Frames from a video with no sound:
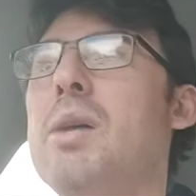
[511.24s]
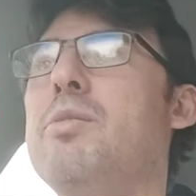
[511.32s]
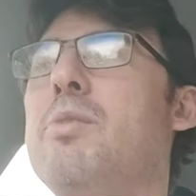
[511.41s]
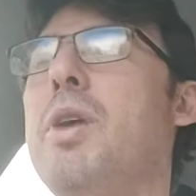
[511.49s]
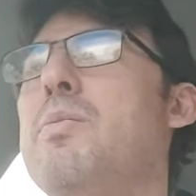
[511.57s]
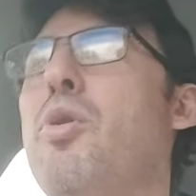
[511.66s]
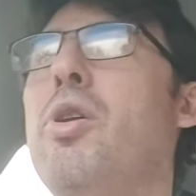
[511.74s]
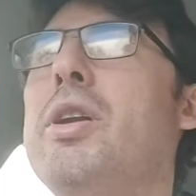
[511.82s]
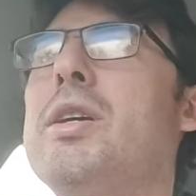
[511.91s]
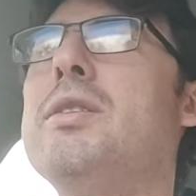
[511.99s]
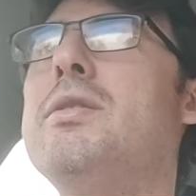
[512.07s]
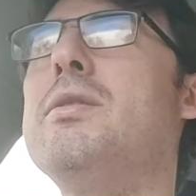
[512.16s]
But my
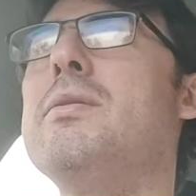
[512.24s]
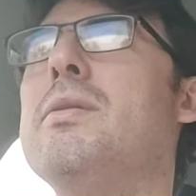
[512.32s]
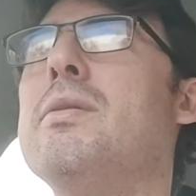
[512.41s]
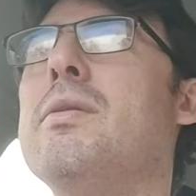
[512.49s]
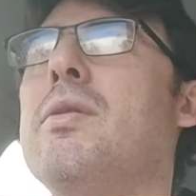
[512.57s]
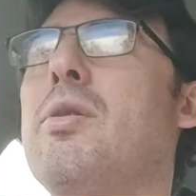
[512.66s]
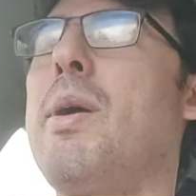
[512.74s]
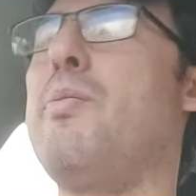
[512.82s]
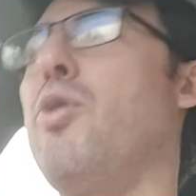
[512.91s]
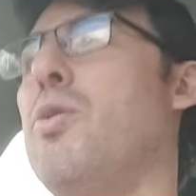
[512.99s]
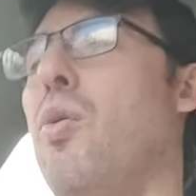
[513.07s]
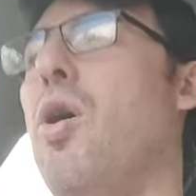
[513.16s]
point is, or my
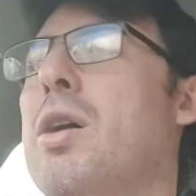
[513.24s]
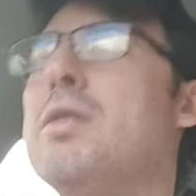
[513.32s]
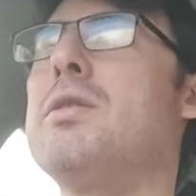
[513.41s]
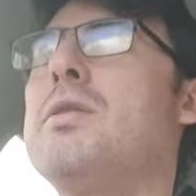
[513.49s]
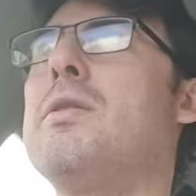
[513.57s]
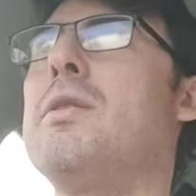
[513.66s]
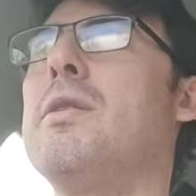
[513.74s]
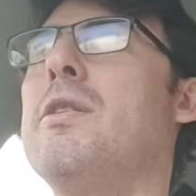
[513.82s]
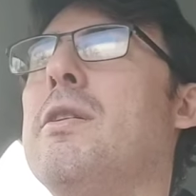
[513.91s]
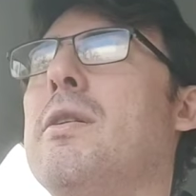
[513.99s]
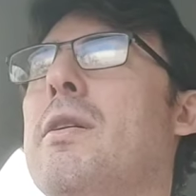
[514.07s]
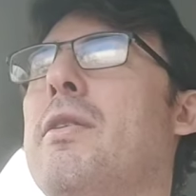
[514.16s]
point was,
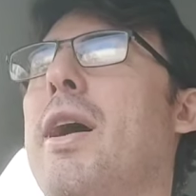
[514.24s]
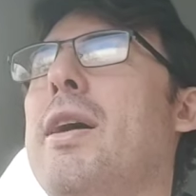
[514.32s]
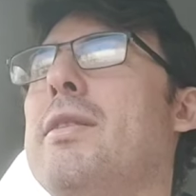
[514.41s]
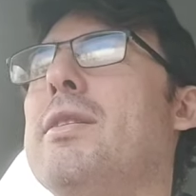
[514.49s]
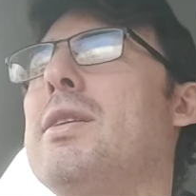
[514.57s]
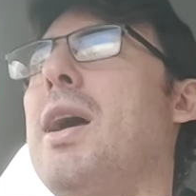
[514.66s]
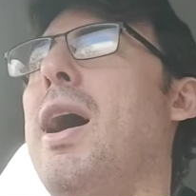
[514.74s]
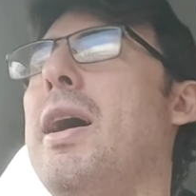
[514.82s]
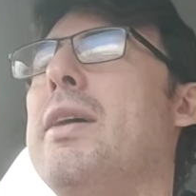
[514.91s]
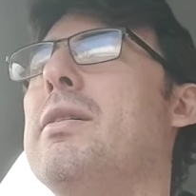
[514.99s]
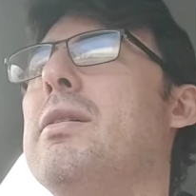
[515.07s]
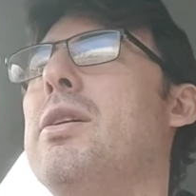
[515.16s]
that this
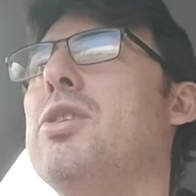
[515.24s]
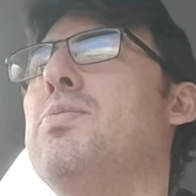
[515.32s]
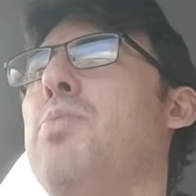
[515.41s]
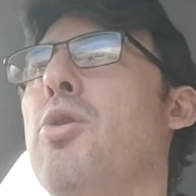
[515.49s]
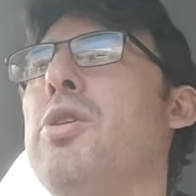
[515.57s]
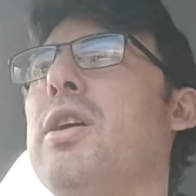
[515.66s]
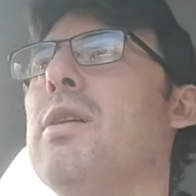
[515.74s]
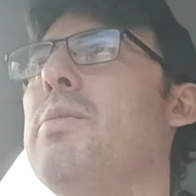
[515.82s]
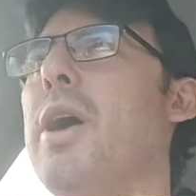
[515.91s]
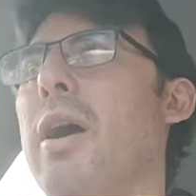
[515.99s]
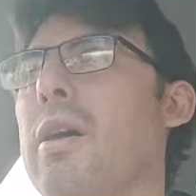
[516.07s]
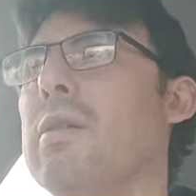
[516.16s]
guy is poking a
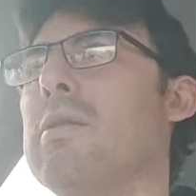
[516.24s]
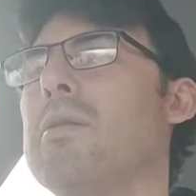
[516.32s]
bear.